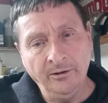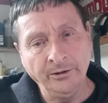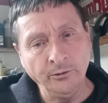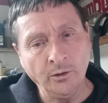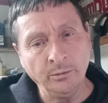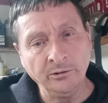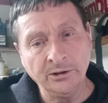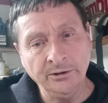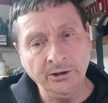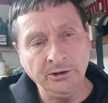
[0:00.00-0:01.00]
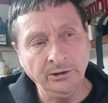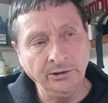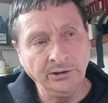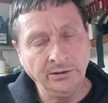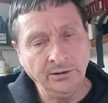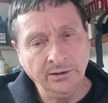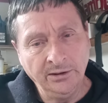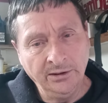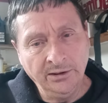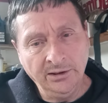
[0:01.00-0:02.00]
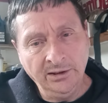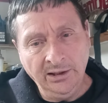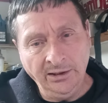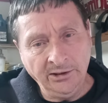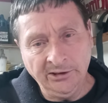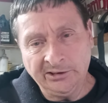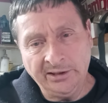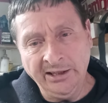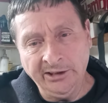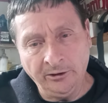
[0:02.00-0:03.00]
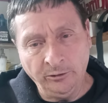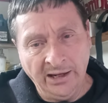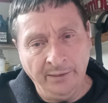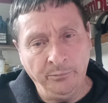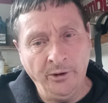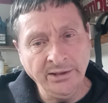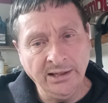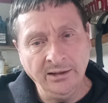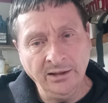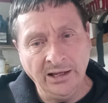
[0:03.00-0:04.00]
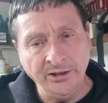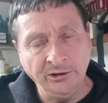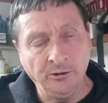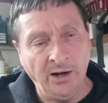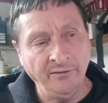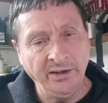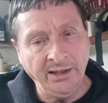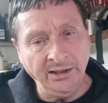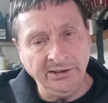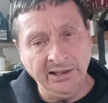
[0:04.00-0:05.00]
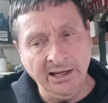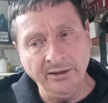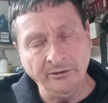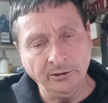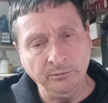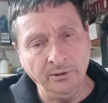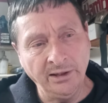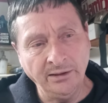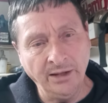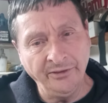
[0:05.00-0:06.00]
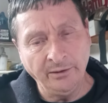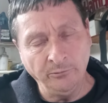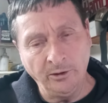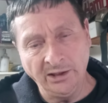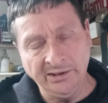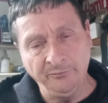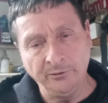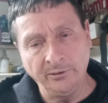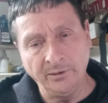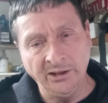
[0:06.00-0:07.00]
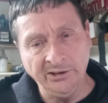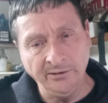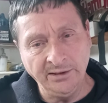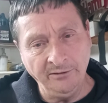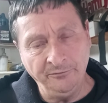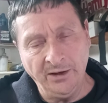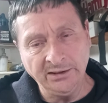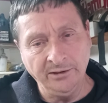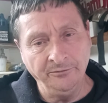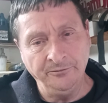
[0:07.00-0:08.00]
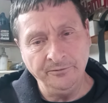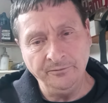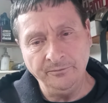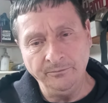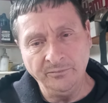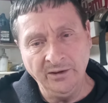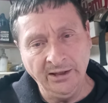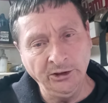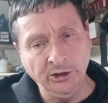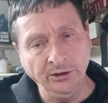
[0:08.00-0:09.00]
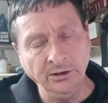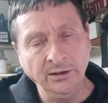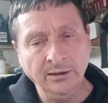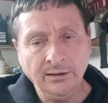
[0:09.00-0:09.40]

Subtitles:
on their normal conditions and just takes a crap on you, and you drive it easy, and there's really nothing wrong except for it's a defective engine,